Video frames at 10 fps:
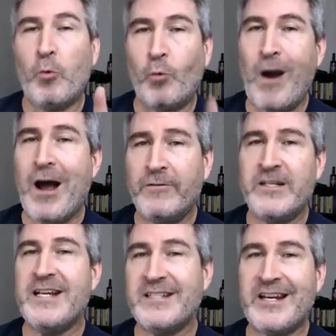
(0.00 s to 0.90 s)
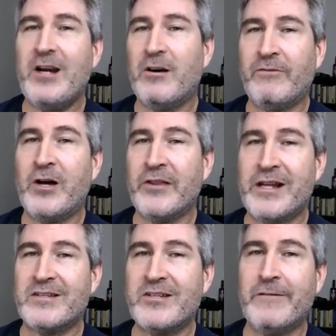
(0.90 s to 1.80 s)
Ralph takes care of all
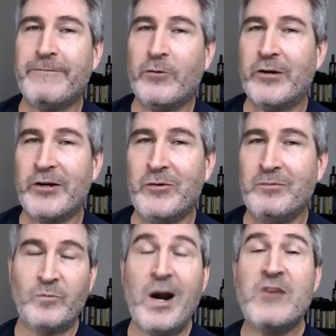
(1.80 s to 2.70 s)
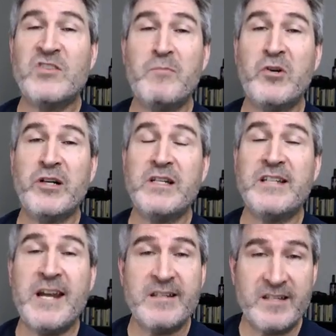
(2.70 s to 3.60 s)
that stuff for you. Ralph's book
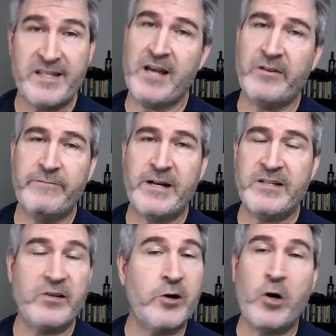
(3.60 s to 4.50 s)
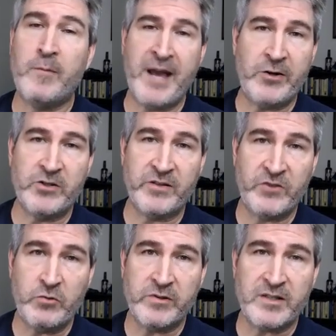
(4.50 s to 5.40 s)
contains sound advice on all matters of
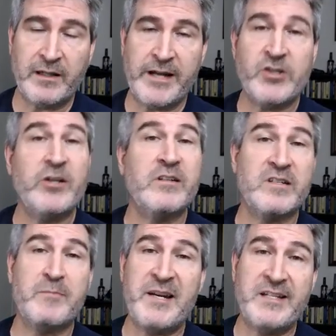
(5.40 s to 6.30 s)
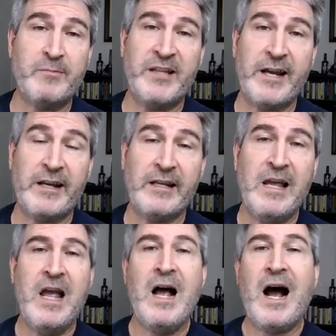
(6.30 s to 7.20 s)
tool selection and space planning.
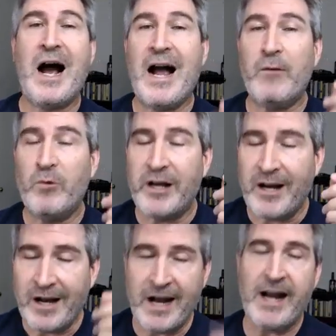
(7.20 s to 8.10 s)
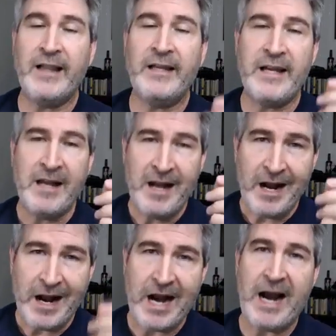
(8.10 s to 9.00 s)
I would highly,
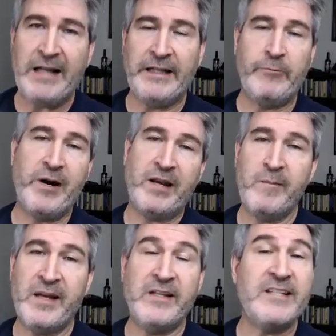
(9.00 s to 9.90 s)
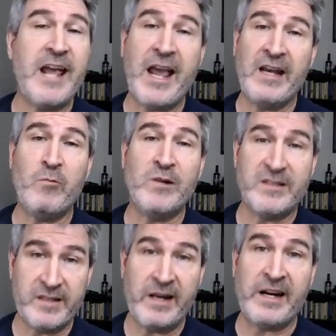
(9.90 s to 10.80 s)
highly recommend it to
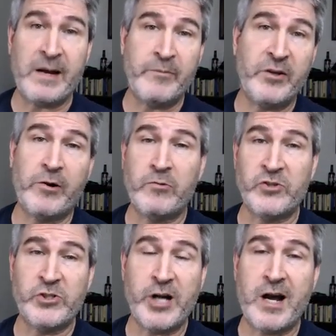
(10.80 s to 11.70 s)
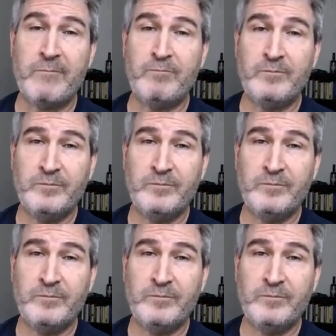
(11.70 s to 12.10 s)
anyone setting up their own shop.